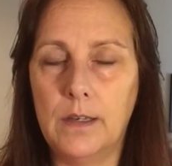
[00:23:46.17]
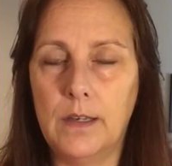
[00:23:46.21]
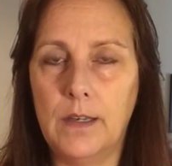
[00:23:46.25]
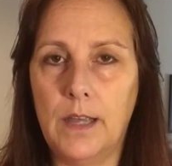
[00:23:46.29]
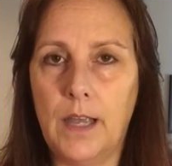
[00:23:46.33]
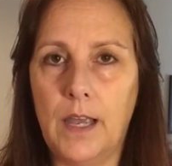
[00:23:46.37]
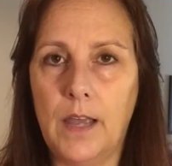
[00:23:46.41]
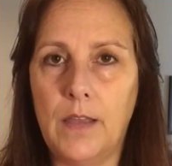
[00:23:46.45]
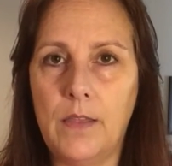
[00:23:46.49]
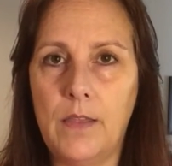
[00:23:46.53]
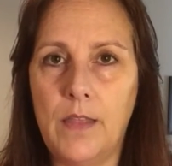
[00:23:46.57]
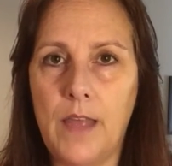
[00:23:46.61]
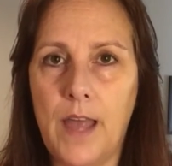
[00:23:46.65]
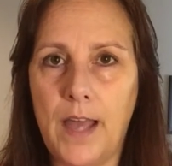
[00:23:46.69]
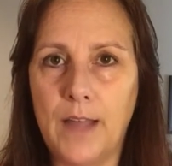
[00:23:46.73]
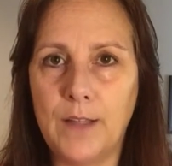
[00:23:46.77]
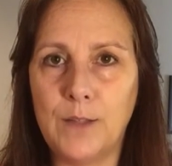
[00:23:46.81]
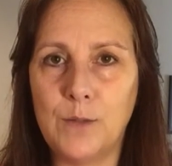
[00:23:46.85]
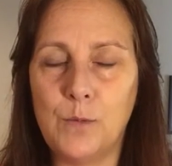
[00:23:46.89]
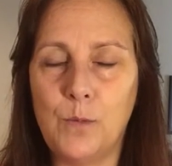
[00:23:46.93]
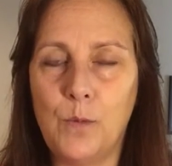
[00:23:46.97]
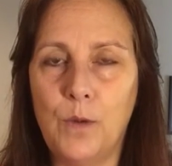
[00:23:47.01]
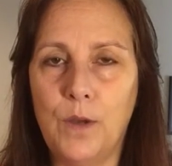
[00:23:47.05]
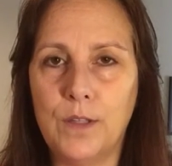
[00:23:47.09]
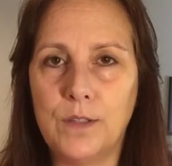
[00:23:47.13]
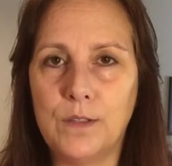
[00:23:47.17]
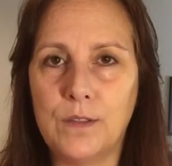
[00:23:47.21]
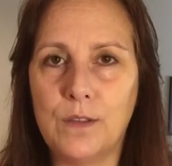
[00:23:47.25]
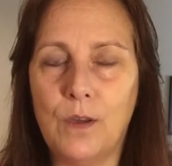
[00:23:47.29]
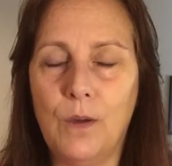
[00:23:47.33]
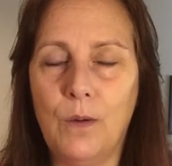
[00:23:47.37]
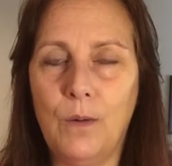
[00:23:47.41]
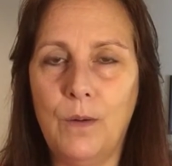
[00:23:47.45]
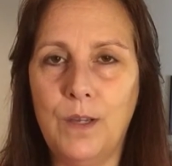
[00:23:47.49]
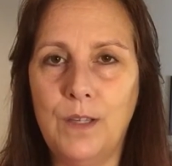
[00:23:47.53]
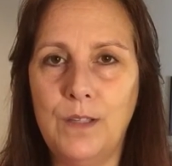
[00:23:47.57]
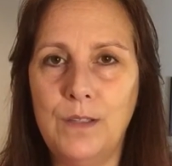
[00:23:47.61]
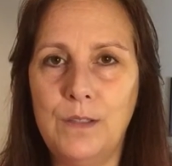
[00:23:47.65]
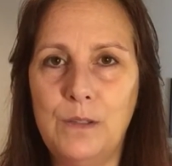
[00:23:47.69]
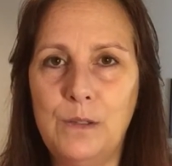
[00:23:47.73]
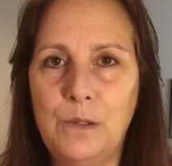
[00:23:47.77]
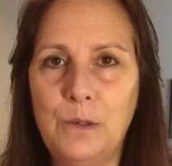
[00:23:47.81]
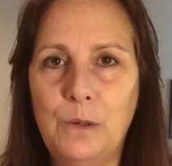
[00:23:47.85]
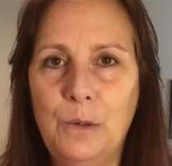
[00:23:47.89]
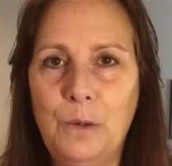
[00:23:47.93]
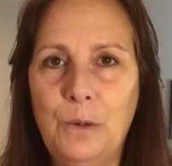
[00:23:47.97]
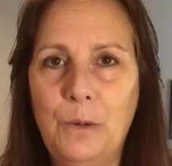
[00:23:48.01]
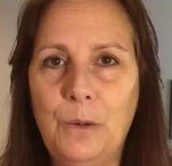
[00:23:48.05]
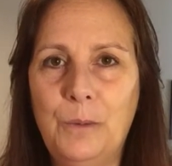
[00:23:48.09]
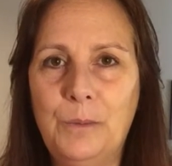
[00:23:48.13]
And that's what's going
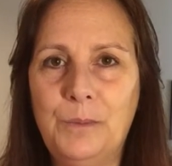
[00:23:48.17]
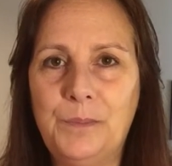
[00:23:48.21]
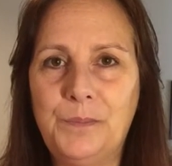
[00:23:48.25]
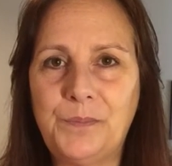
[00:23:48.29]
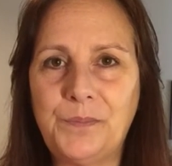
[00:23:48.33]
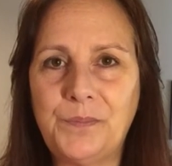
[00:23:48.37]
to